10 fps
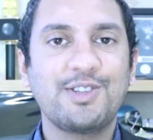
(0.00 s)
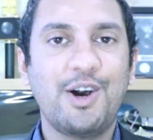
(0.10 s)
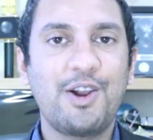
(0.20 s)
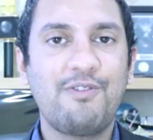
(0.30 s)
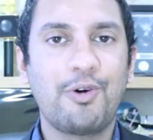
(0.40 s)
So
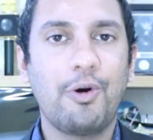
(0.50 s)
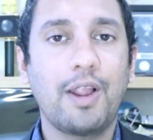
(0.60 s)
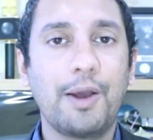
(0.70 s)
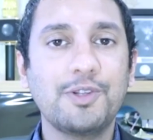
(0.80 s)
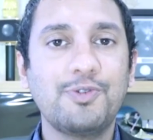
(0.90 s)

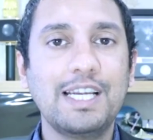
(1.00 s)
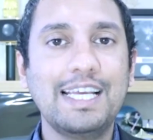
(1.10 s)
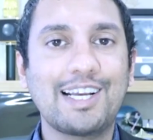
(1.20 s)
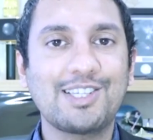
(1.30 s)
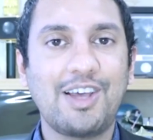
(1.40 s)
overall, I was
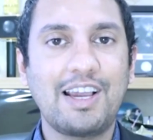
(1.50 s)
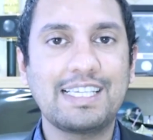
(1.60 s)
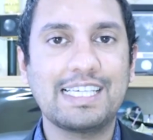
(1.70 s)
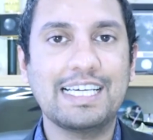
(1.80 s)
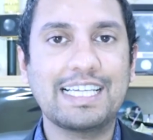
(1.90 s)
really
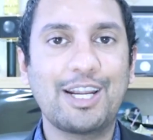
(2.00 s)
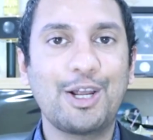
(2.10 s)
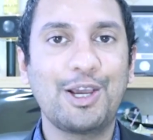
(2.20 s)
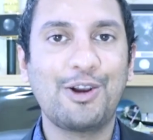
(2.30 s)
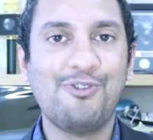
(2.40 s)
excited and
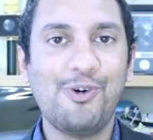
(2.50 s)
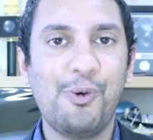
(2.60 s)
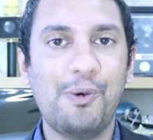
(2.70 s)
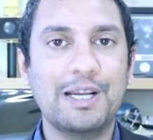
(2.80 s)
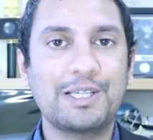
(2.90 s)
looking
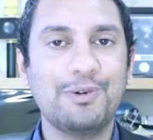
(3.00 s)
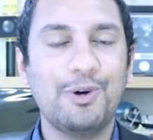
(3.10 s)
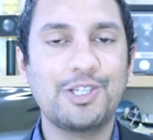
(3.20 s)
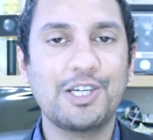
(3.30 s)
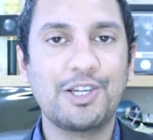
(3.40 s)
forward to
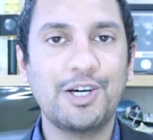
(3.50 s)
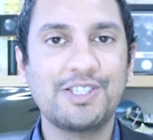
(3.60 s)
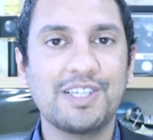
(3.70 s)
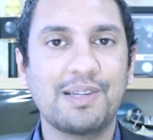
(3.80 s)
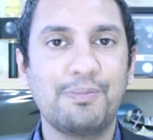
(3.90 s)
watching No
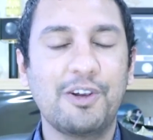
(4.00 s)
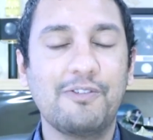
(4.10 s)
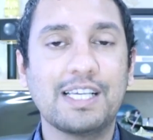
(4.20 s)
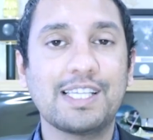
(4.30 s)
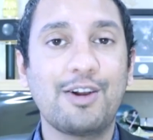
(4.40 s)
Sudden
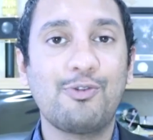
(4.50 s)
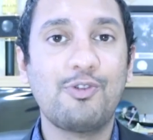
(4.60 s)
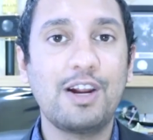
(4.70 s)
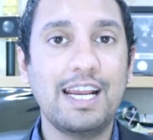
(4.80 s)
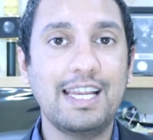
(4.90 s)
Move, as I
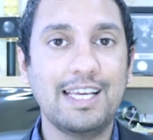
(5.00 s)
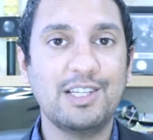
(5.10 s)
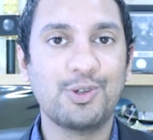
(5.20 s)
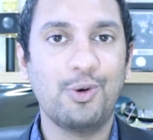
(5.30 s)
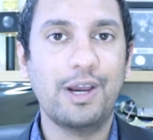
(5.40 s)
really
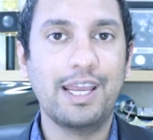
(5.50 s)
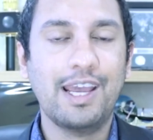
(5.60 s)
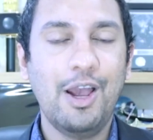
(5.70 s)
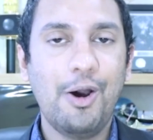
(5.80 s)
enjoy